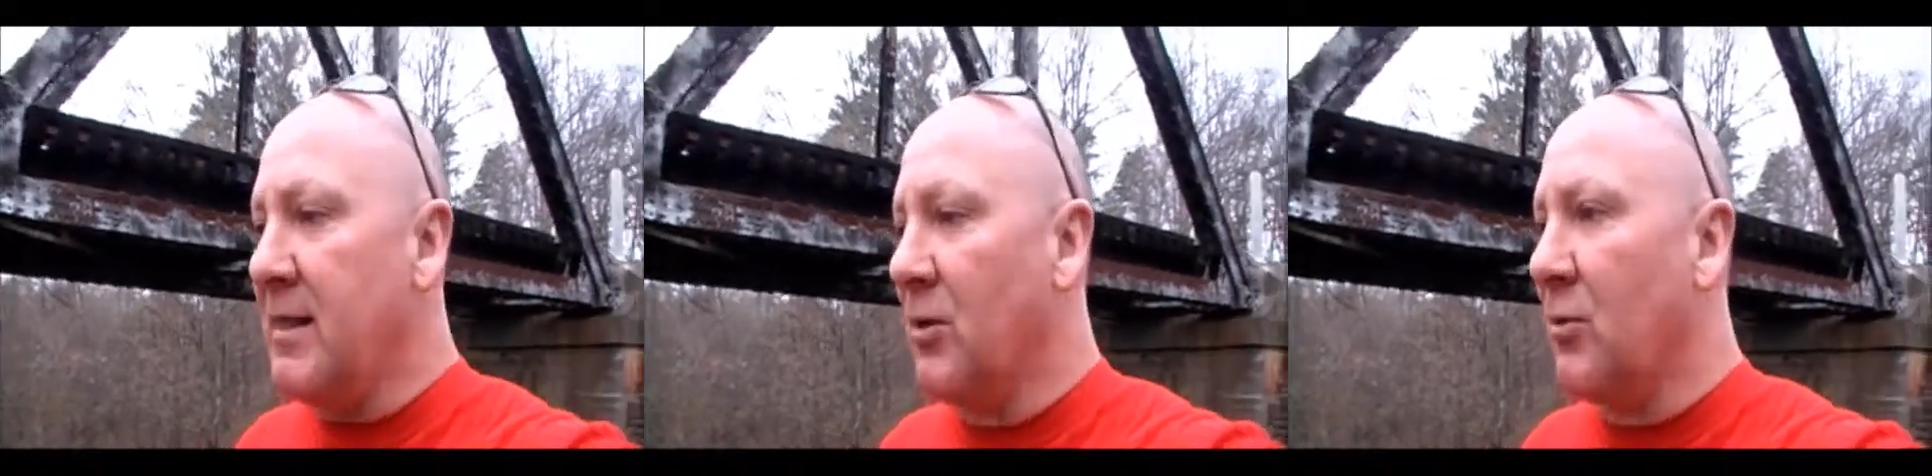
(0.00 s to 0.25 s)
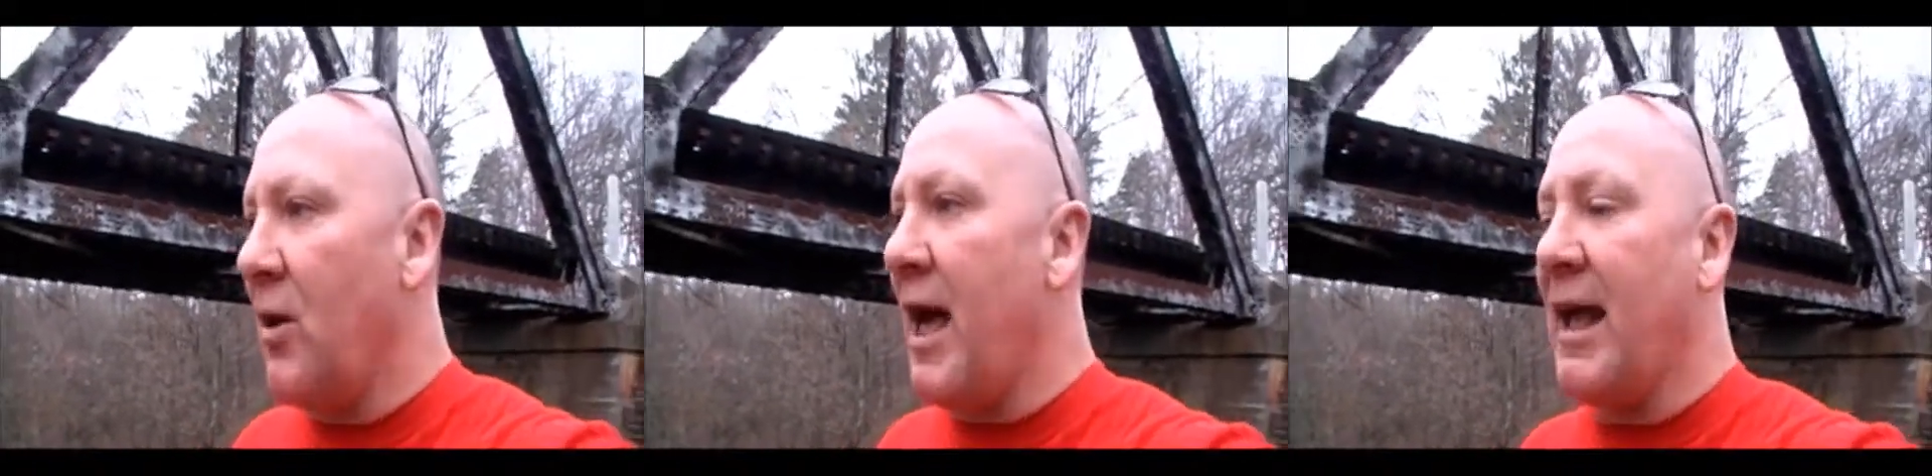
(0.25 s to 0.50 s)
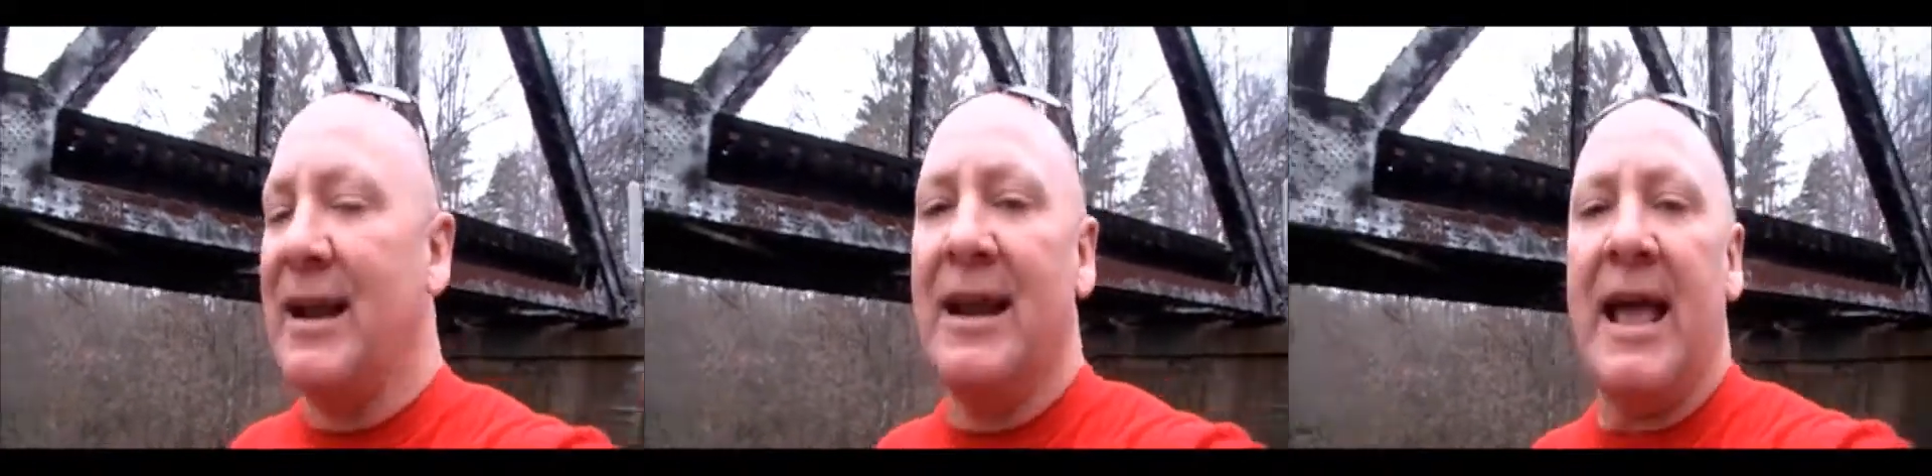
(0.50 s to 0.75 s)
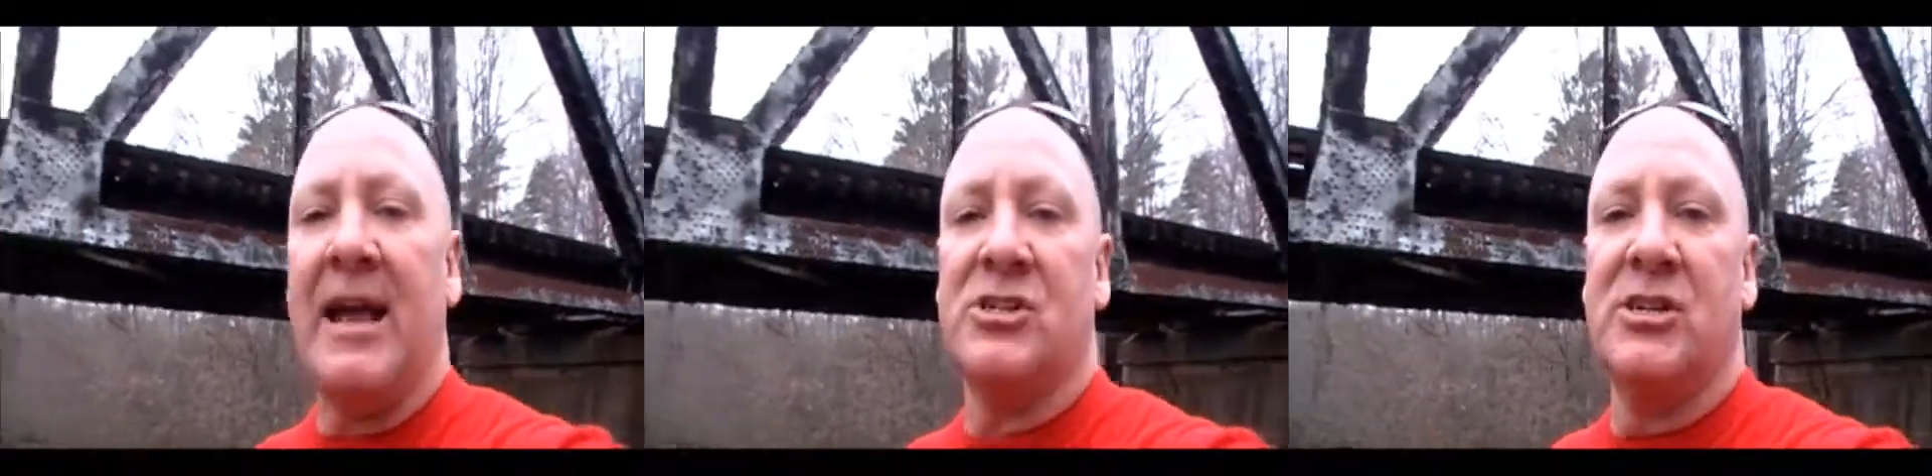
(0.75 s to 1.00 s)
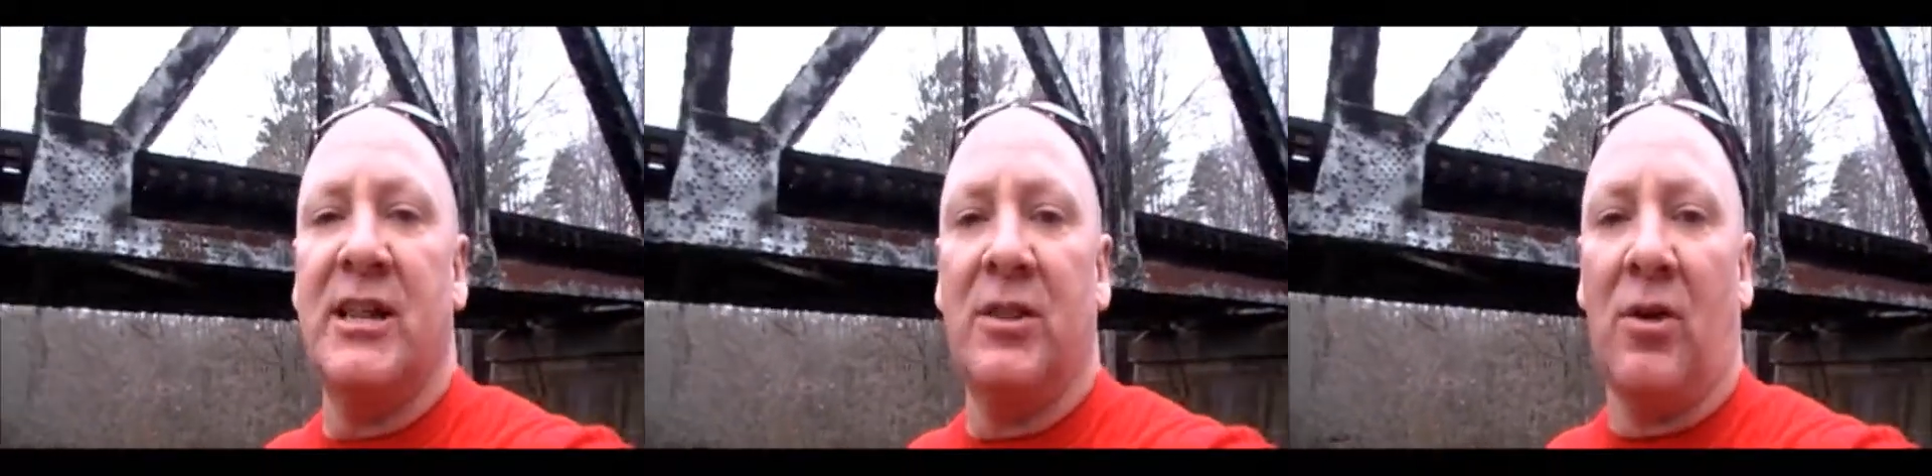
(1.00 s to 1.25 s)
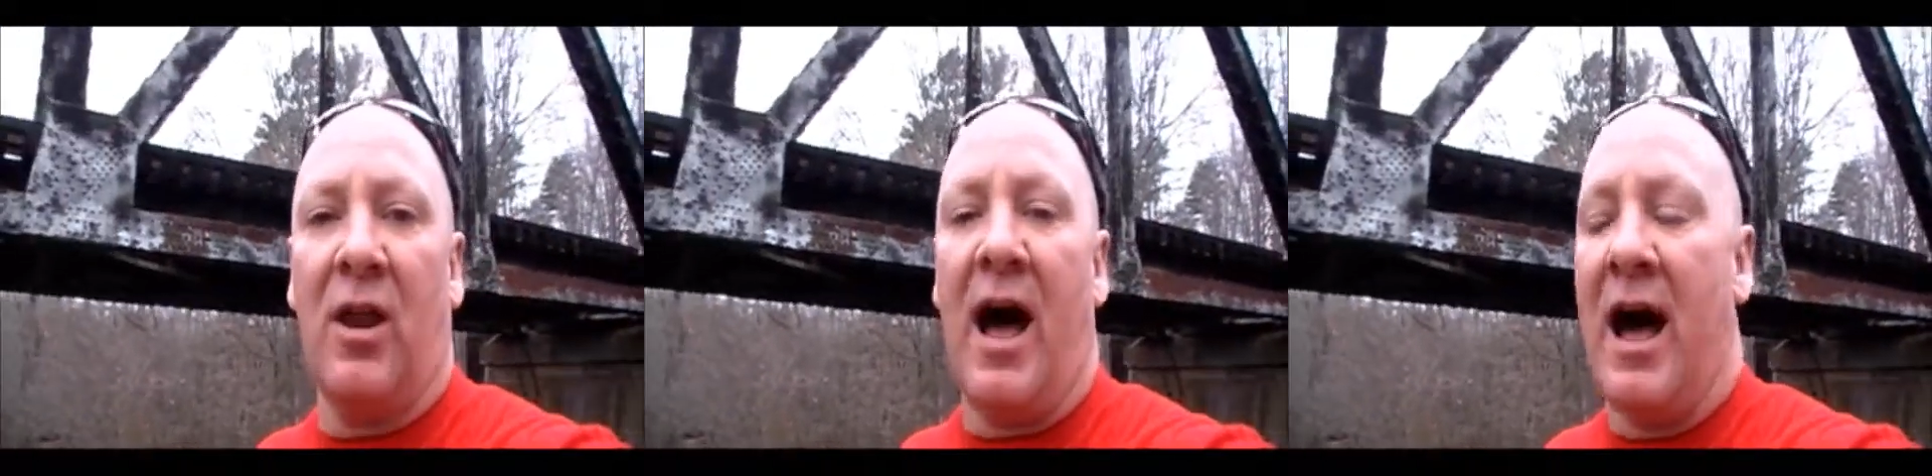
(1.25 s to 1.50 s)
the right connection in
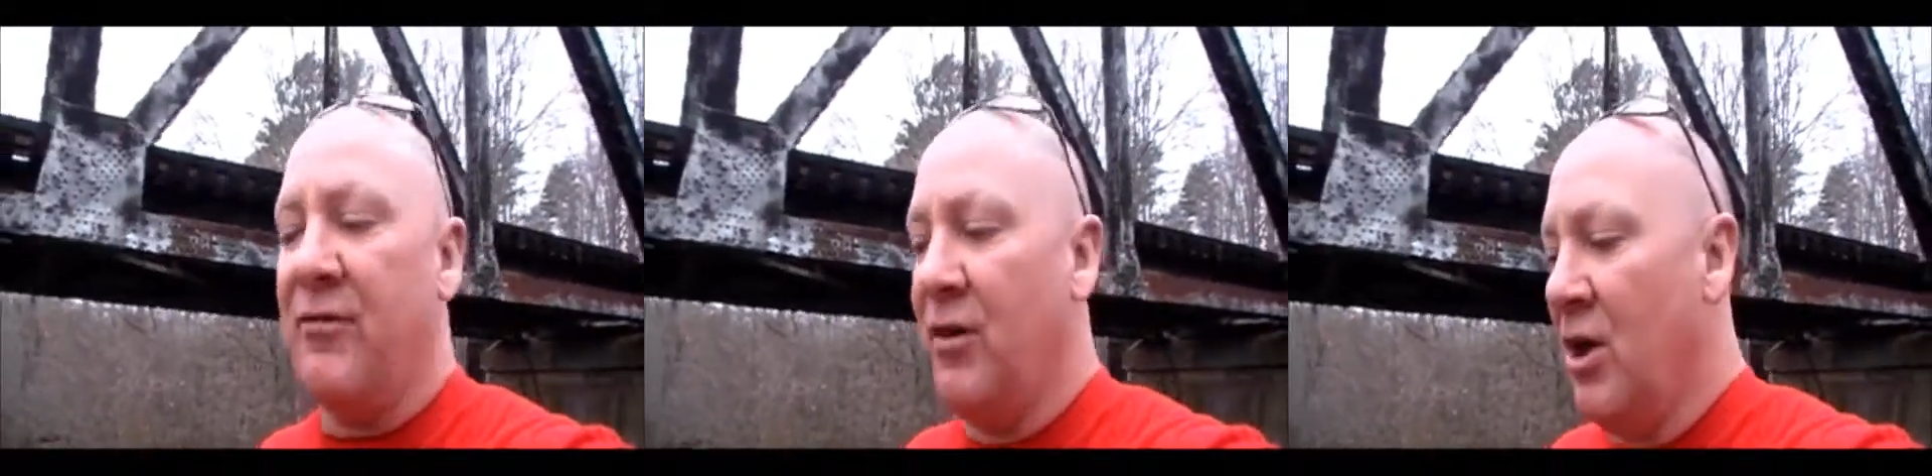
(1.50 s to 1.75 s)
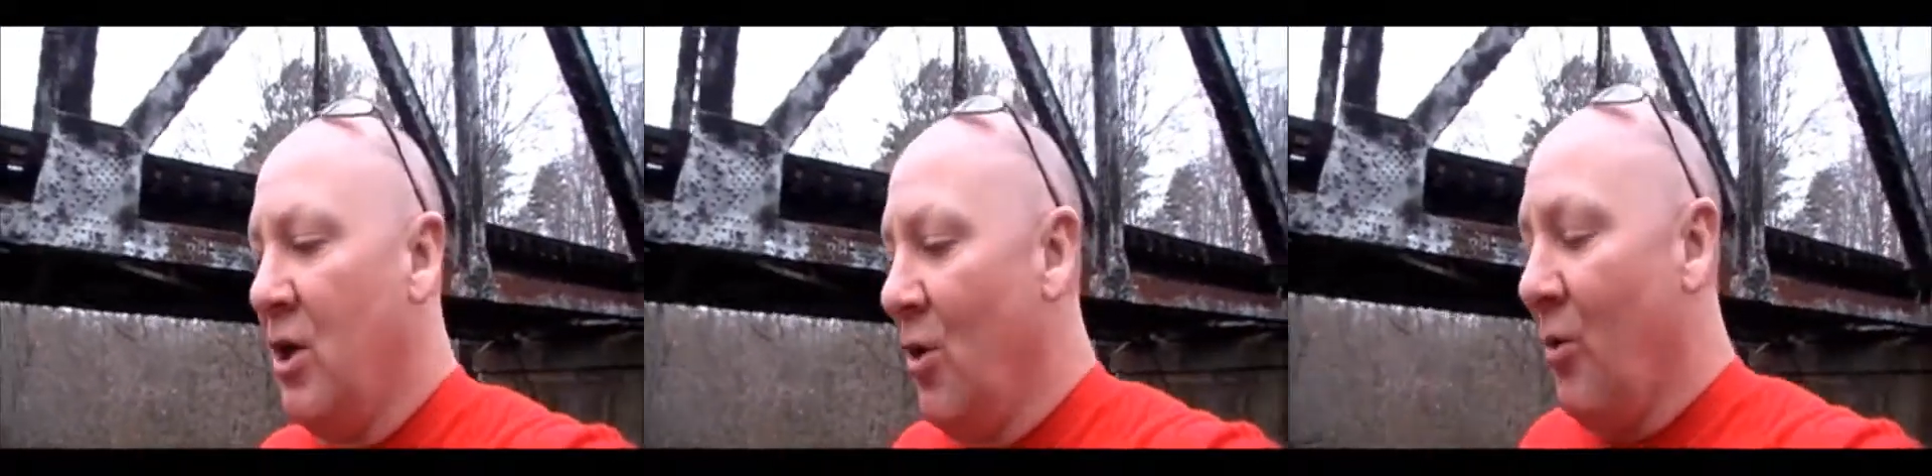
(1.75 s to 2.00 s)
their life.